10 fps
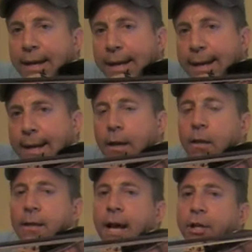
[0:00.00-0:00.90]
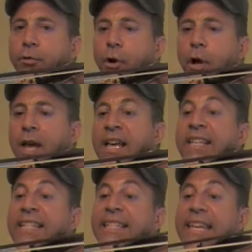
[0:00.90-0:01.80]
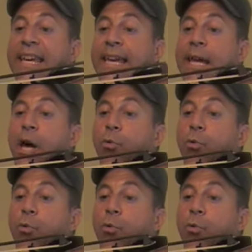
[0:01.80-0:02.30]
natural, C,